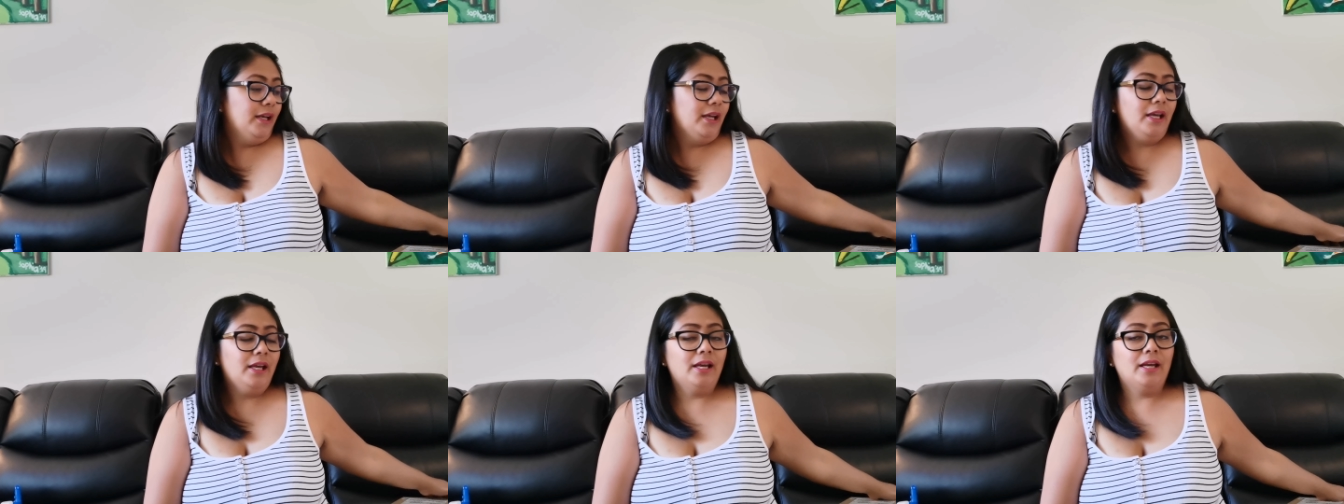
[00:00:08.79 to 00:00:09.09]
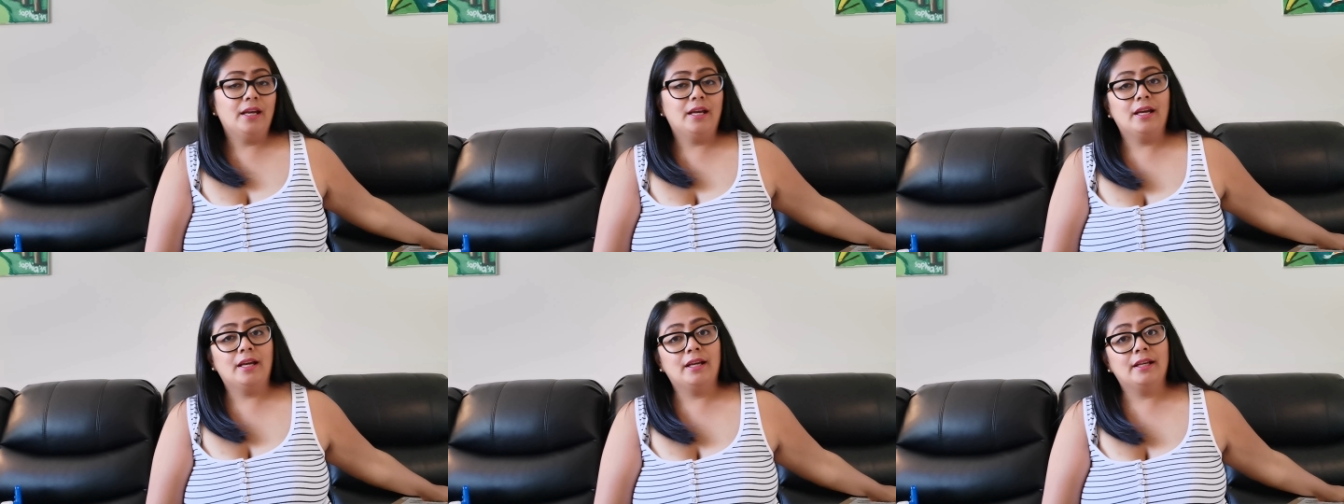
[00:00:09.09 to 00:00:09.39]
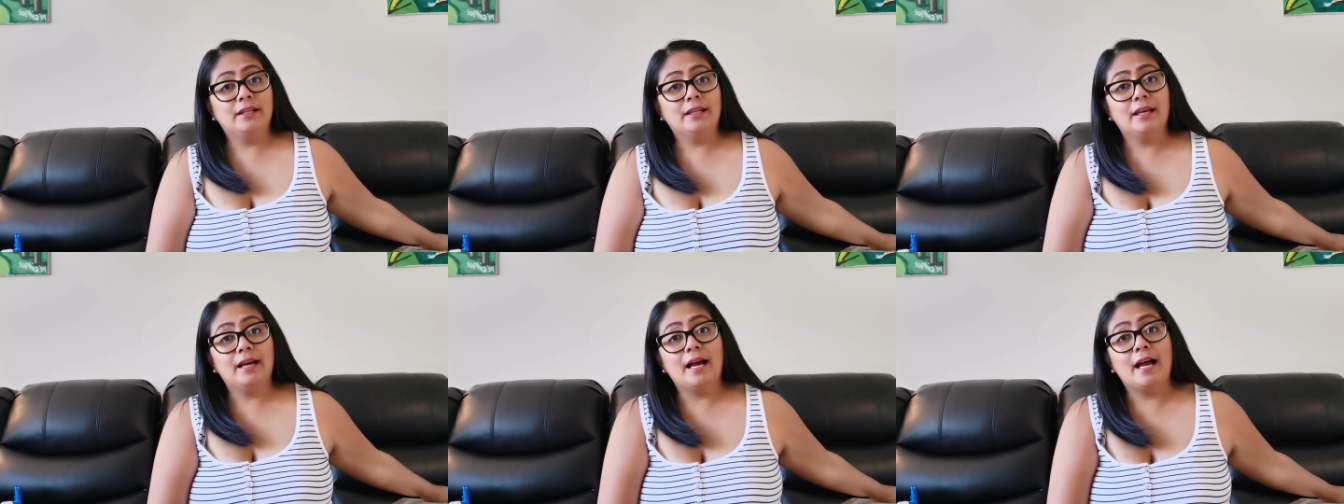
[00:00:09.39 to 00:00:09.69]

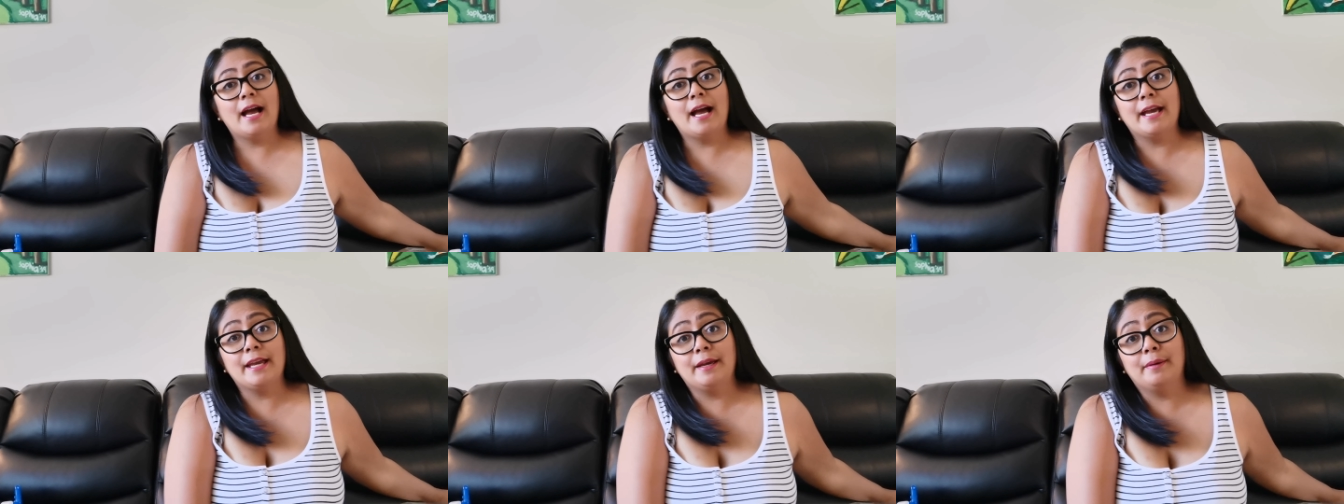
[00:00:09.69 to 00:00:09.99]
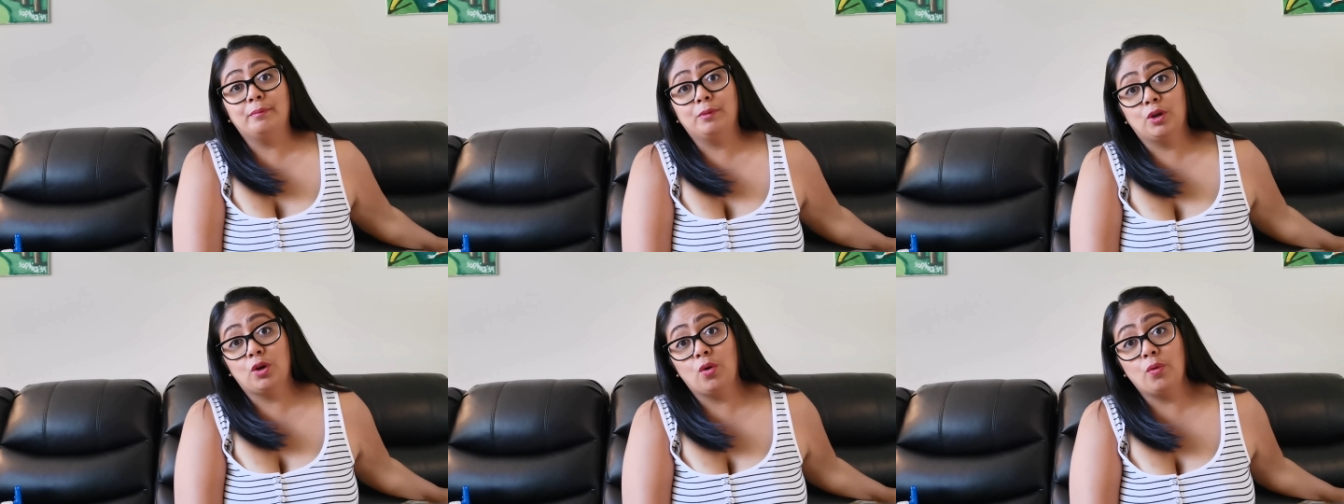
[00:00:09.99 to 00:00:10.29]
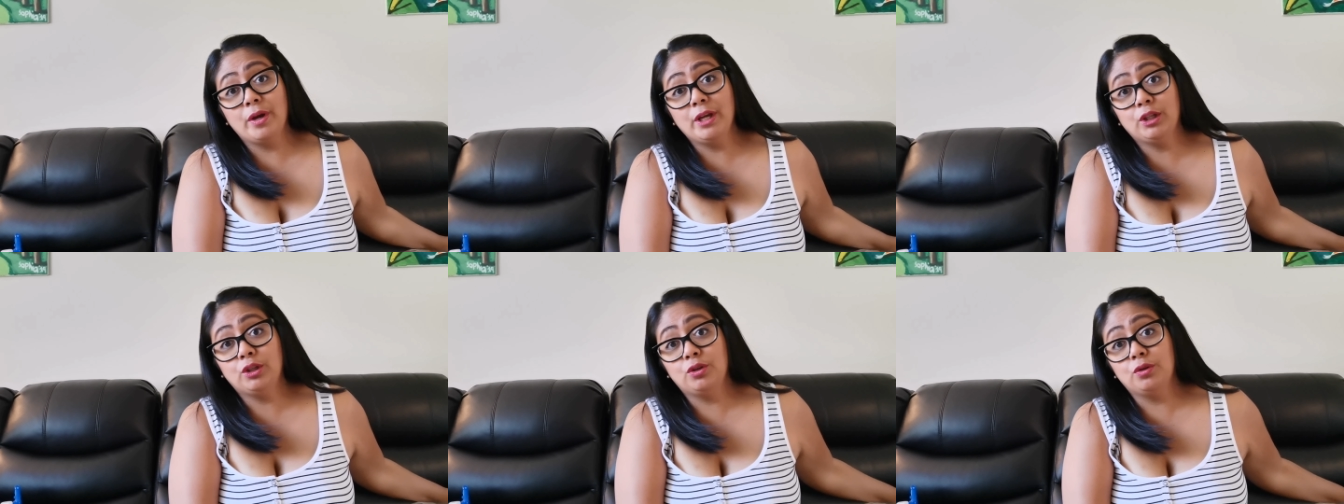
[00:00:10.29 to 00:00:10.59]
And I am
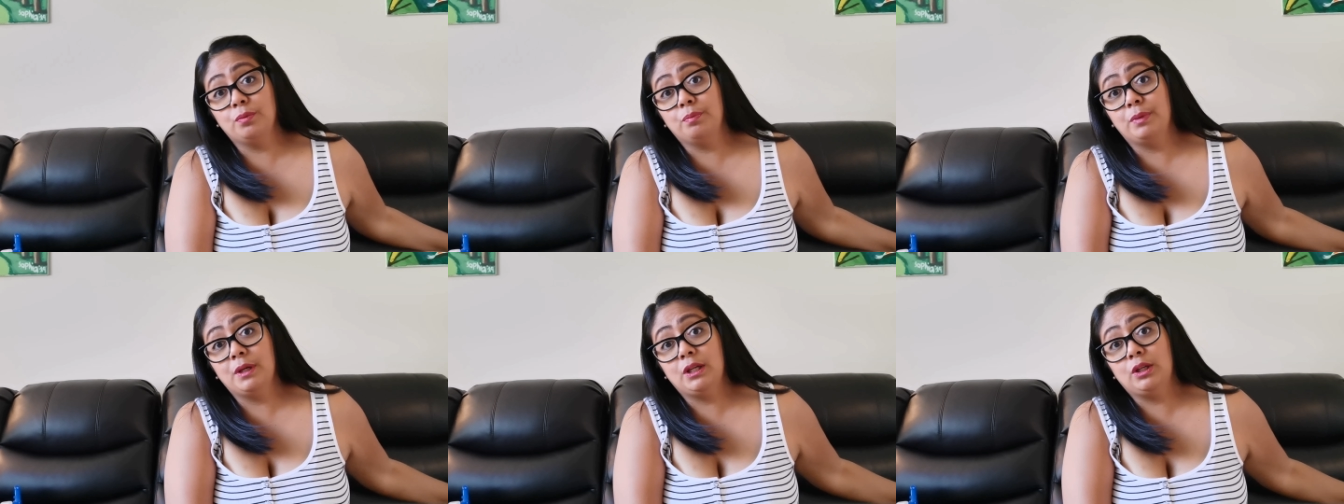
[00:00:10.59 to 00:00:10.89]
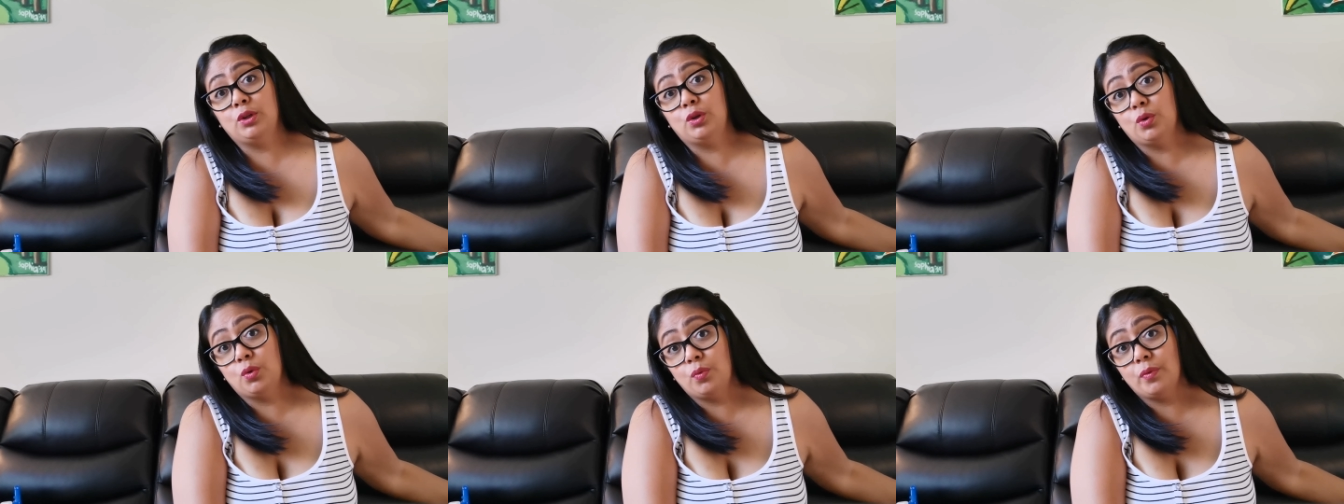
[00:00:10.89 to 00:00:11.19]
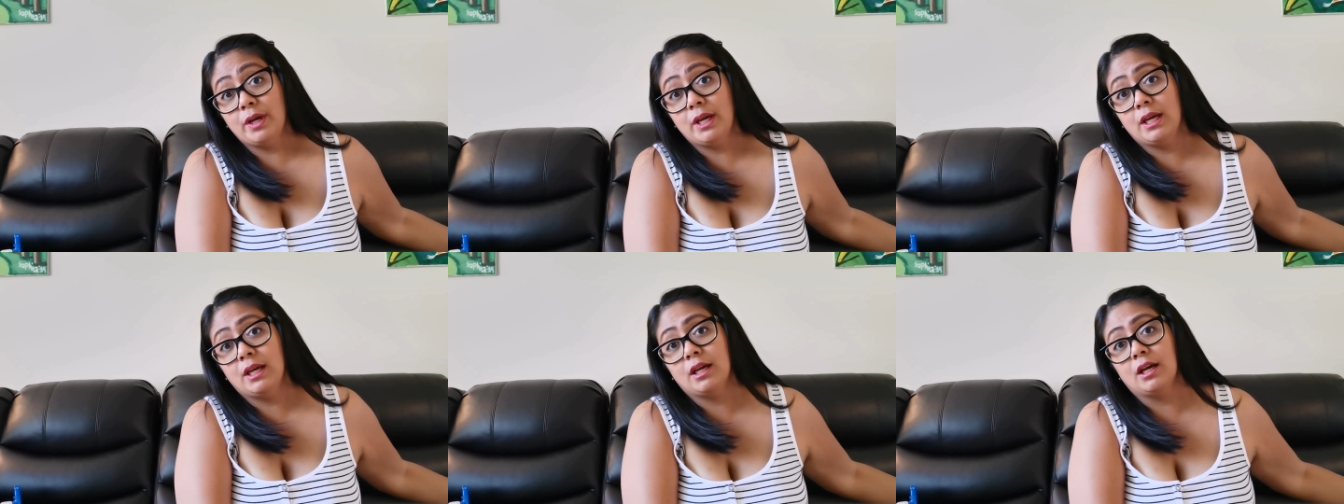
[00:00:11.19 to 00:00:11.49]
going to be
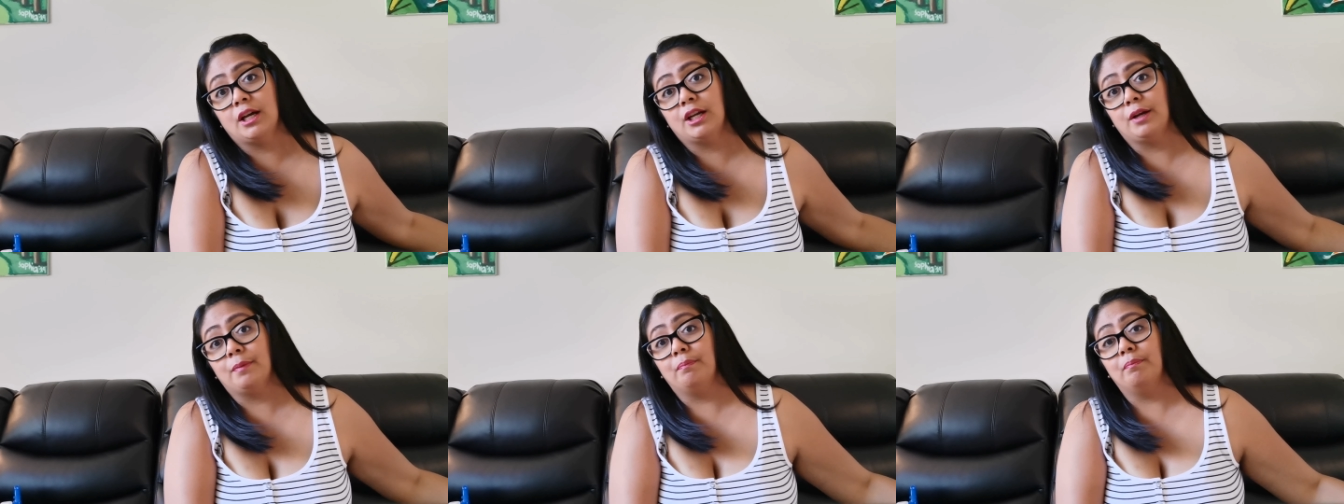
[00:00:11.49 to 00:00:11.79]
doing an,